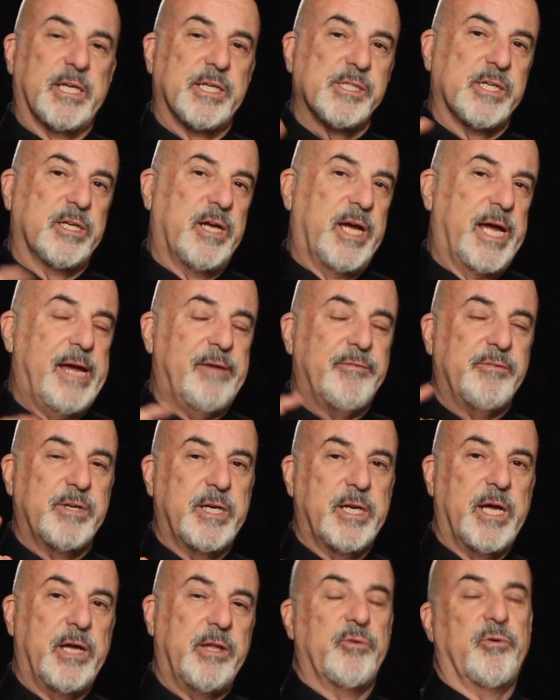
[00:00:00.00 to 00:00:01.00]
listen, I have
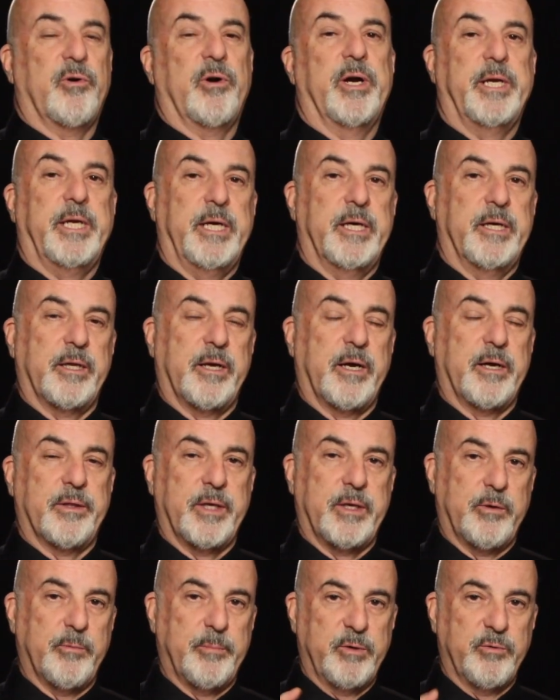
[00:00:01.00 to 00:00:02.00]
another idea that I
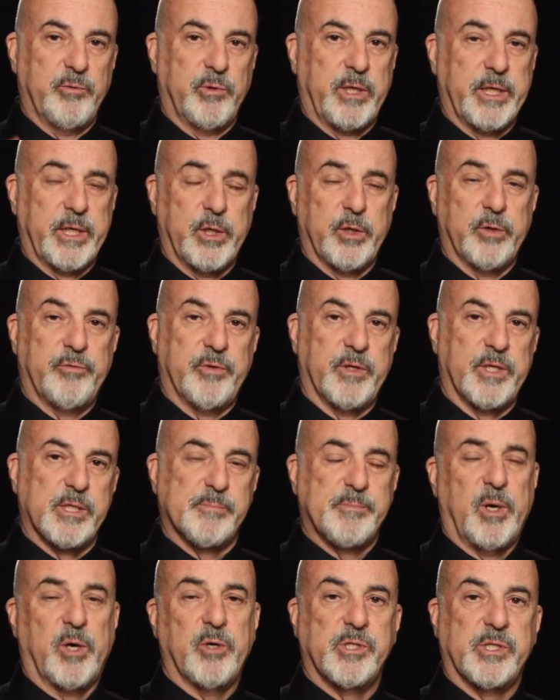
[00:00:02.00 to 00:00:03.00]
think would be really good for
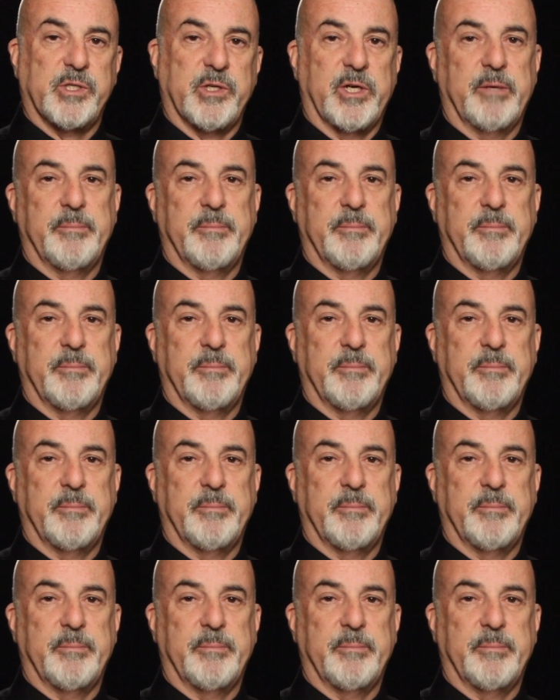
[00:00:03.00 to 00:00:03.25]
this poster,